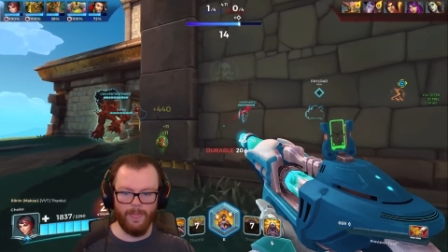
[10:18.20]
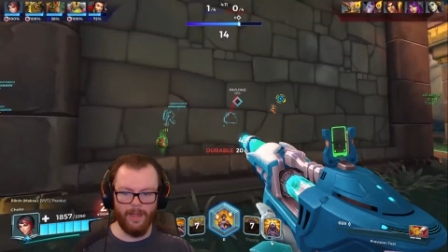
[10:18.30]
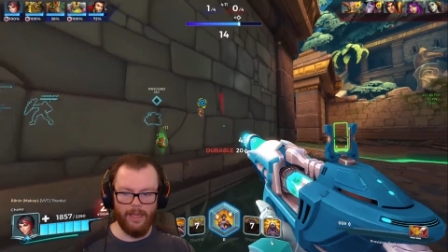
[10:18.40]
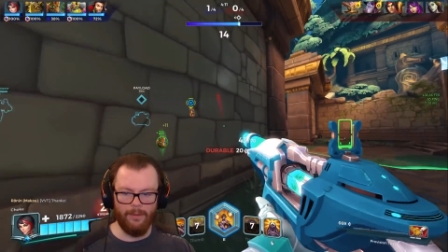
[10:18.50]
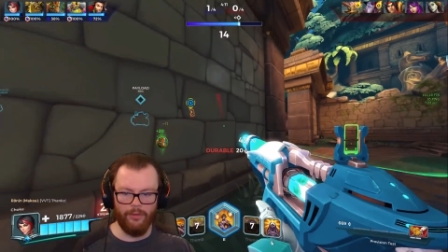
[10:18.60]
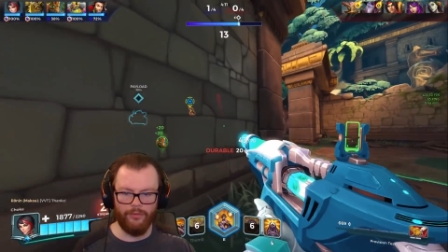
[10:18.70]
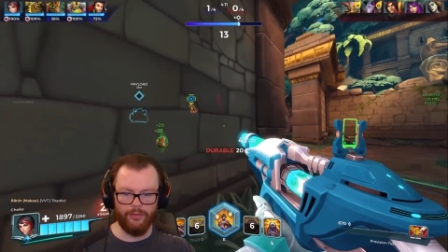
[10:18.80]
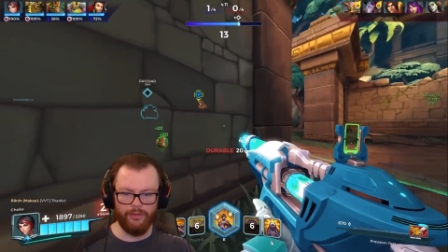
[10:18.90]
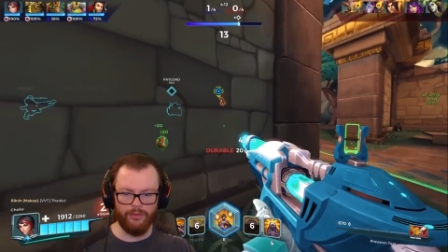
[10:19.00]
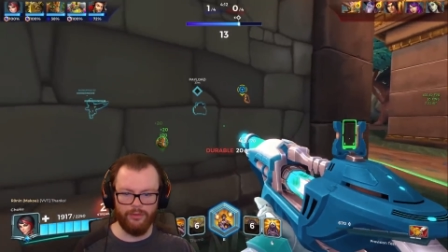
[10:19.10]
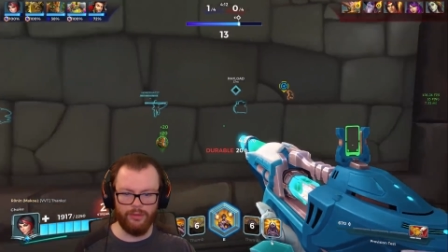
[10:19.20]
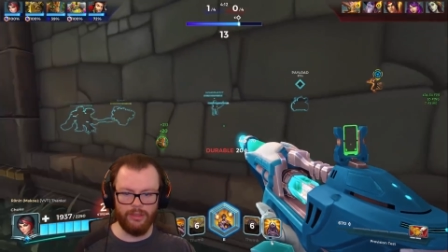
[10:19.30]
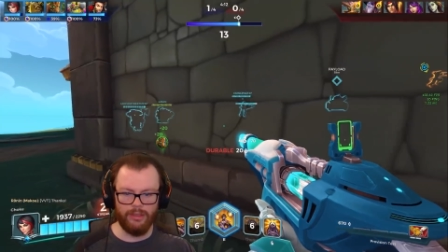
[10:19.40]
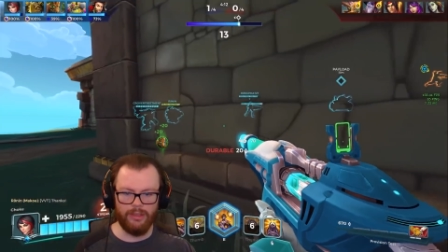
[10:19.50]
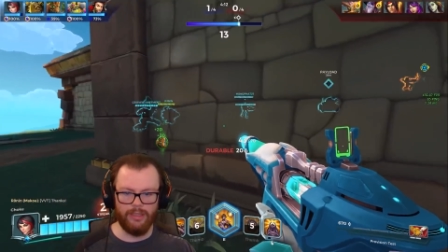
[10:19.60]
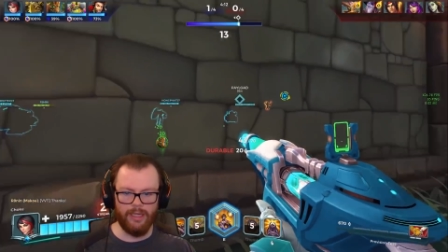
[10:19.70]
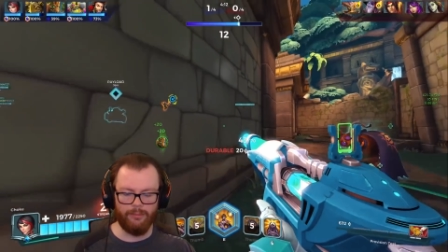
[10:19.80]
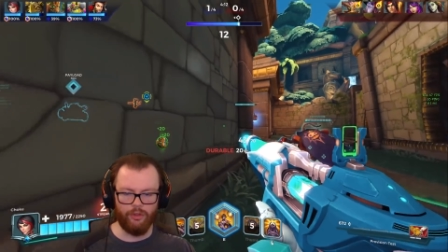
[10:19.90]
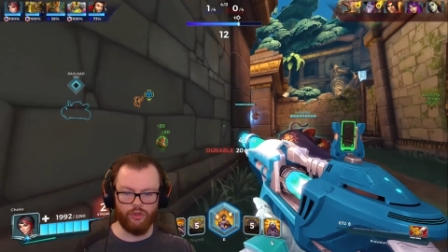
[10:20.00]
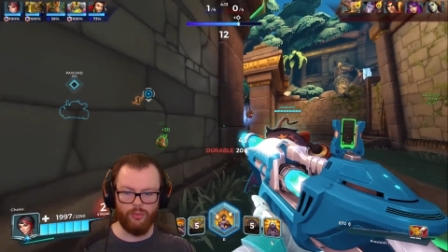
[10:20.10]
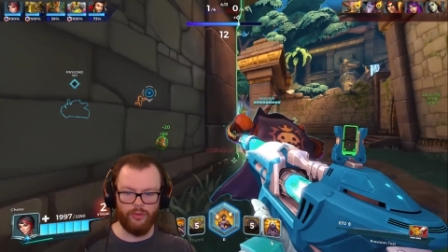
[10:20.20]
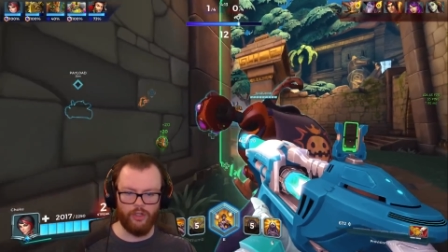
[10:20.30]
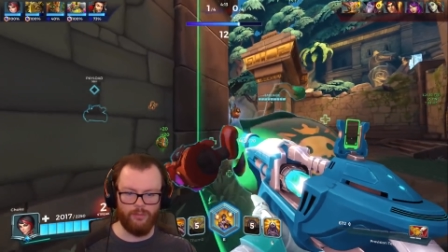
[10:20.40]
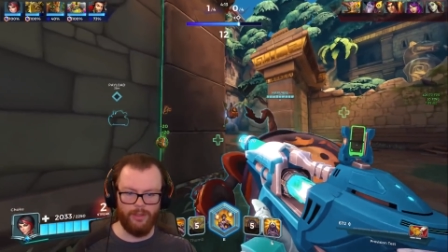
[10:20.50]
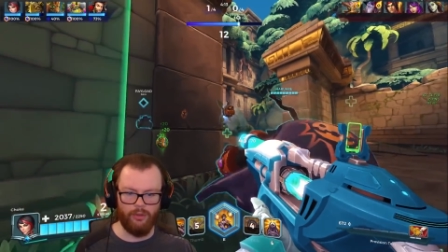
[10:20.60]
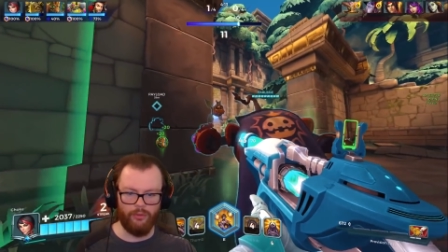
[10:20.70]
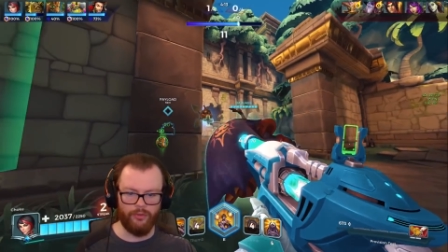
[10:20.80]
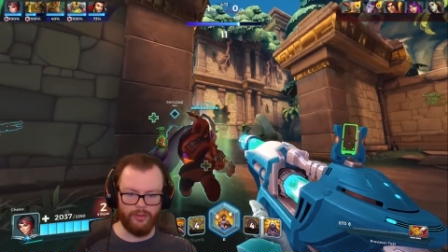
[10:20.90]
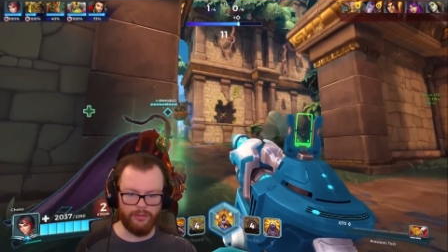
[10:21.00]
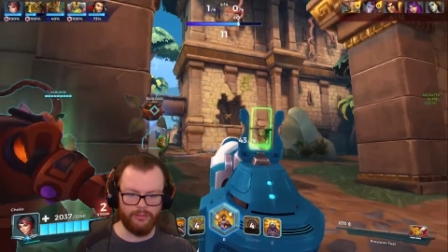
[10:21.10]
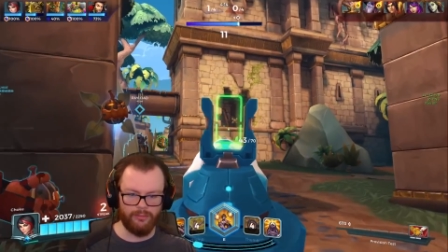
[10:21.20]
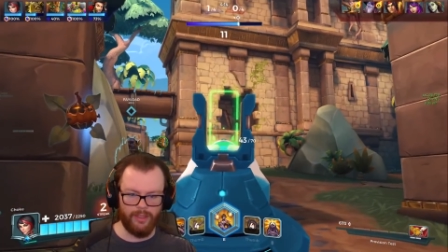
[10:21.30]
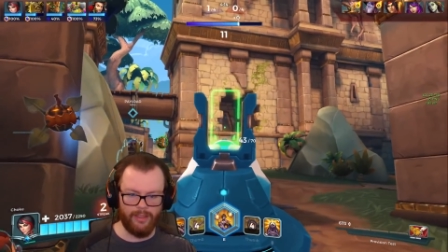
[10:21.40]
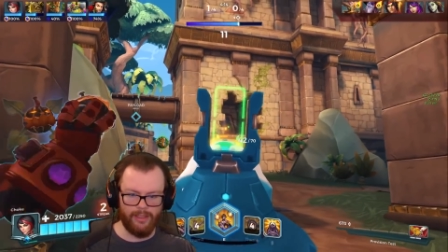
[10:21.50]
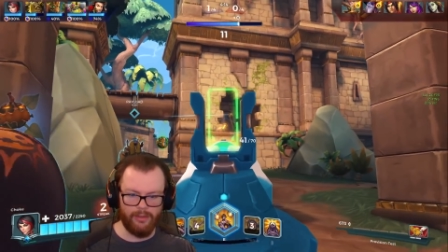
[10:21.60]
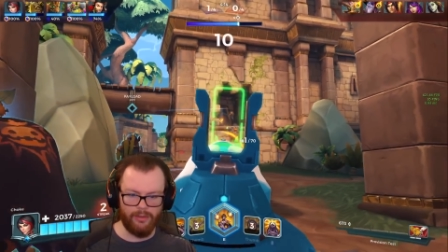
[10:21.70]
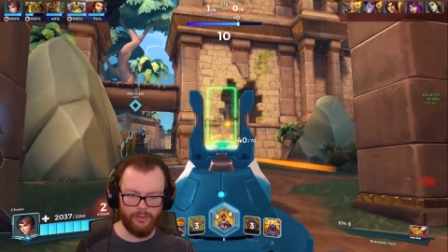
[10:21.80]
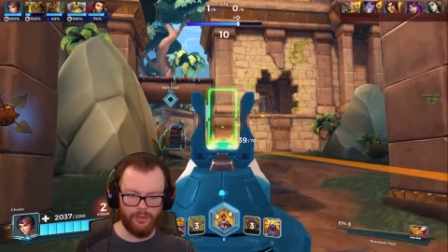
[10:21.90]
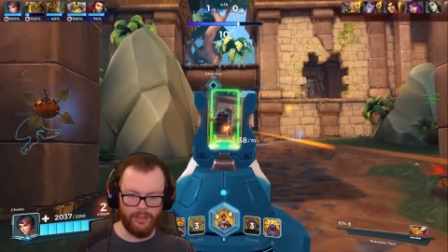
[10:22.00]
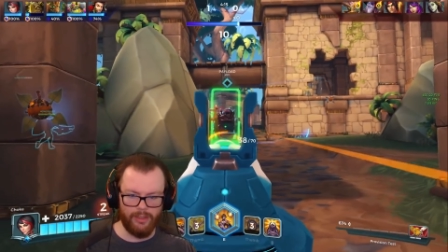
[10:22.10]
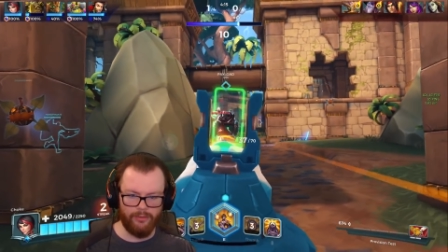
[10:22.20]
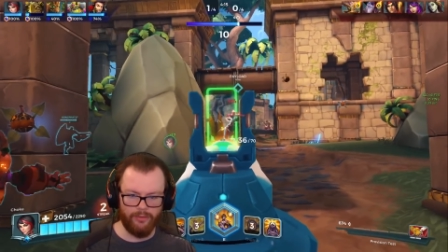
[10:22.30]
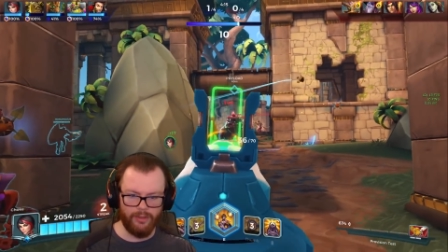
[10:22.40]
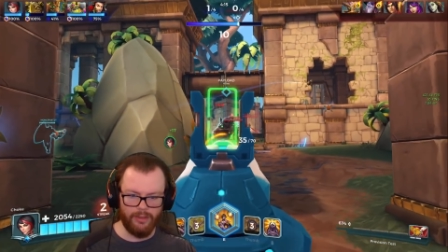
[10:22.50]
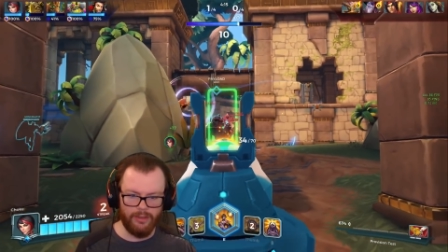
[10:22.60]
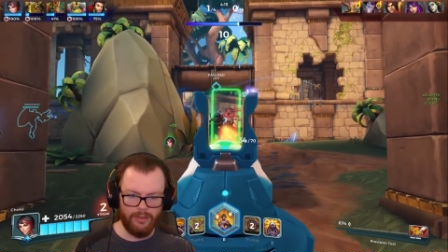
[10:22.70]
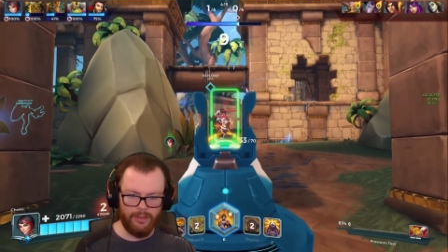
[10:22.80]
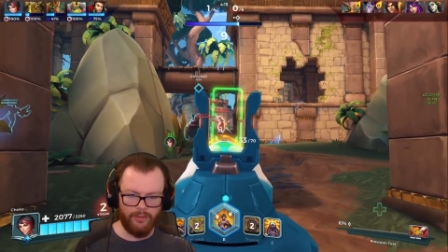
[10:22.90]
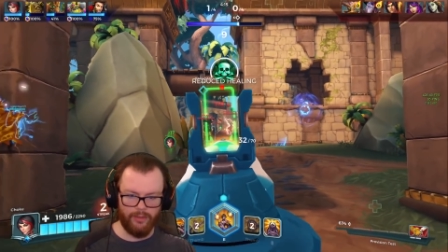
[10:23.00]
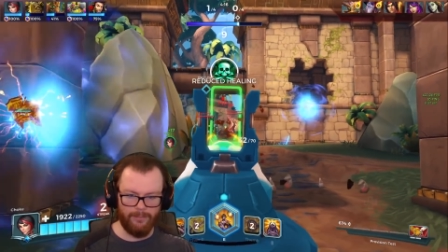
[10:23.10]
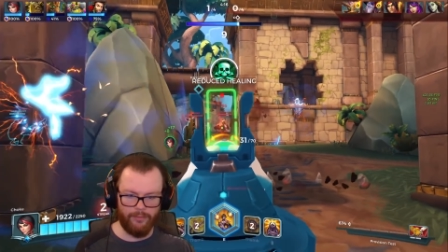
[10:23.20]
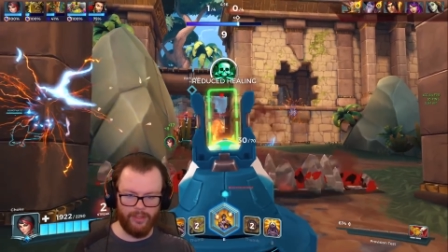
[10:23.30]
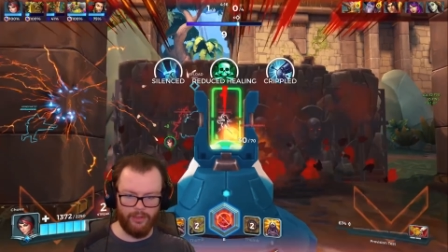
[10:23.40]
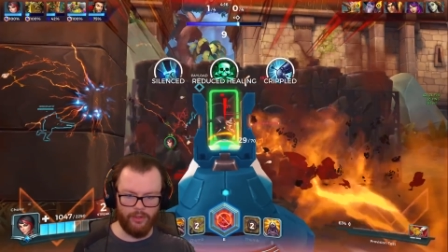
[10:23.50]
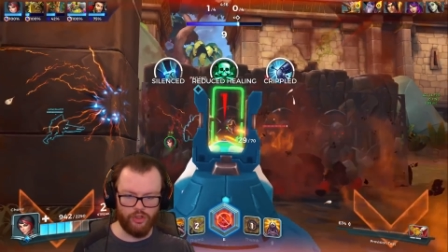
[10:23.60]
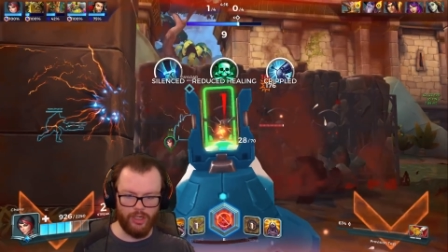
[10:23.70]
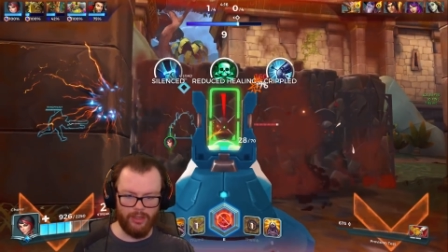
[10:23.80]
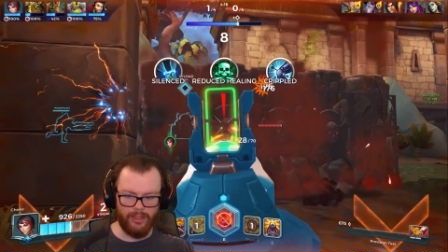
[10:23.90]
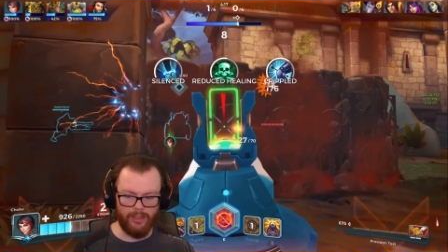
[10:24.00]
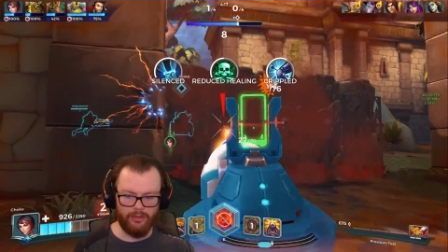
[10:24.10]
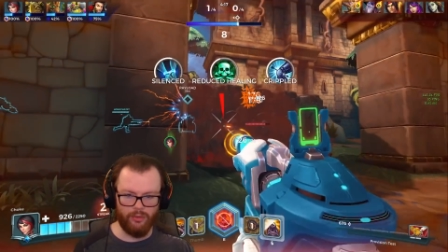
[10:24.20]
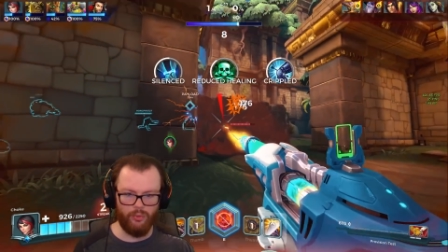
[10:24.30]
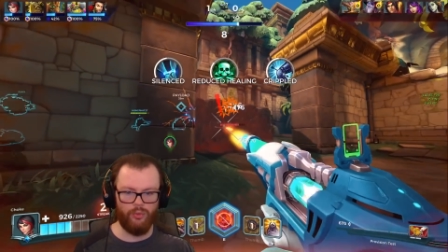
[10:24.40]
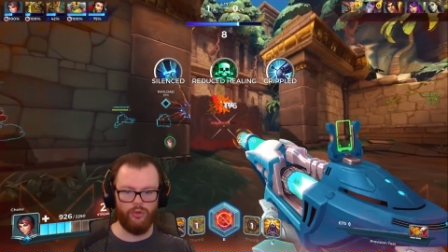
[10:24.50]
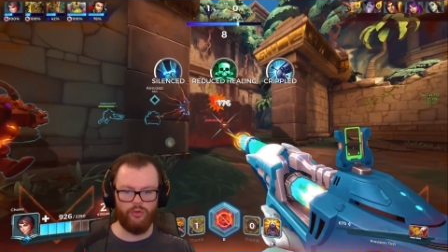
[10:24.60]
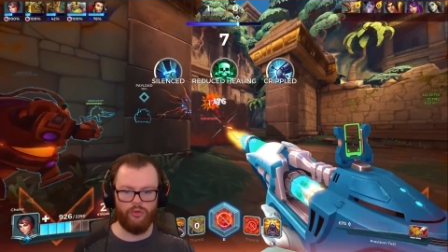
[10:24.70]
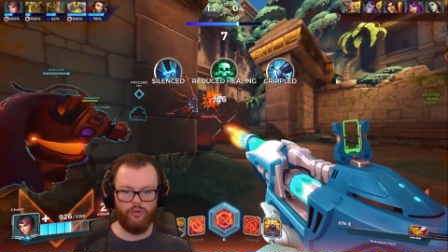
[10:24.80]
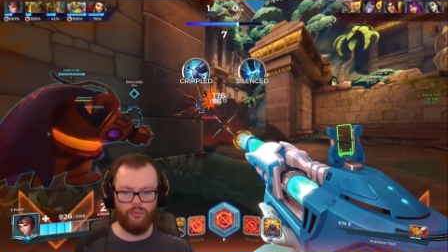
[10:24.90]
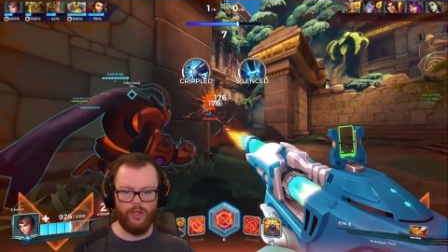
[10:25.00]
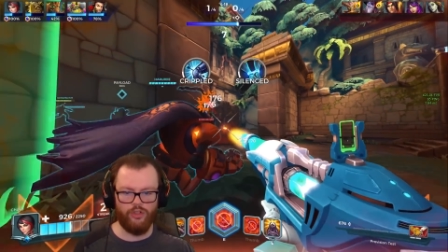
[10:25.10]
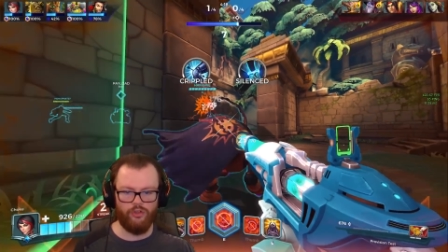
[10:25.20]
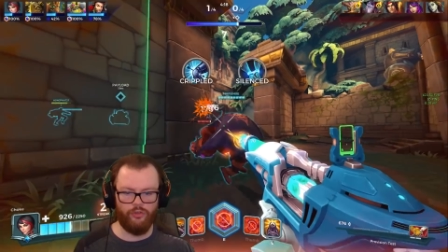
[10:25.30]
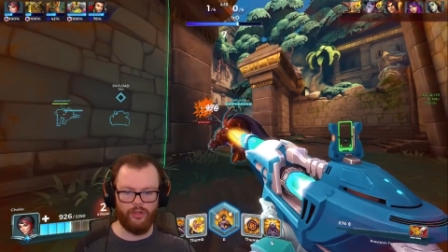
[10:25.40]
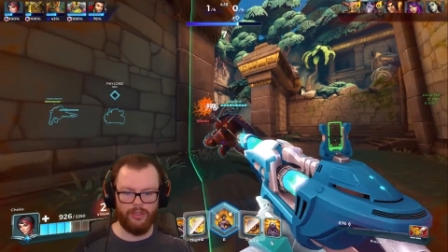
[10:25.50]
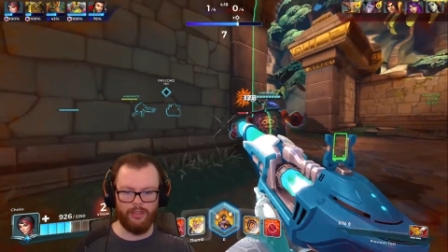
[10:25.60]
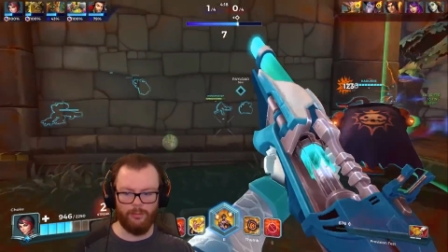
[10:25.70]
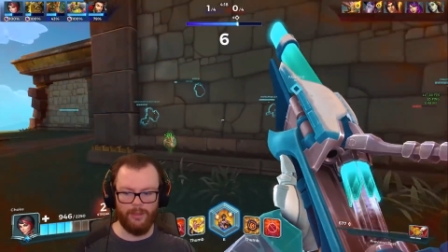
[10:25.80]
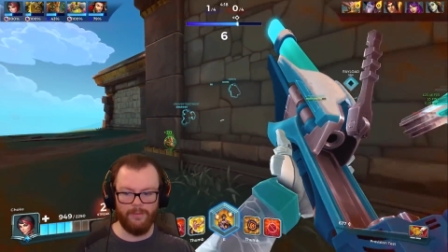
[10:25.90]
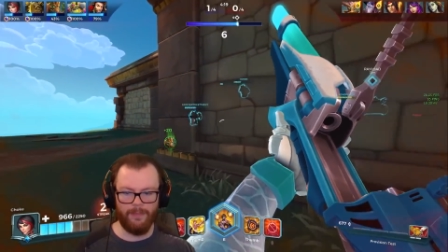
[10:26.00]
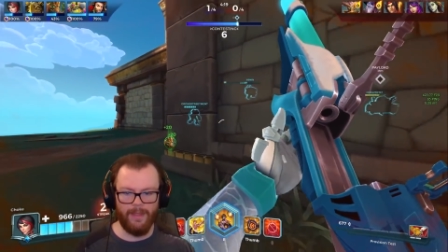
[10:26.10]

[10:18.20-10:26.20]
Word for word: I'm also not really sure whether I should be ulting right now or not, because I am scared that Sha Lin or Dredge is just going to kill me.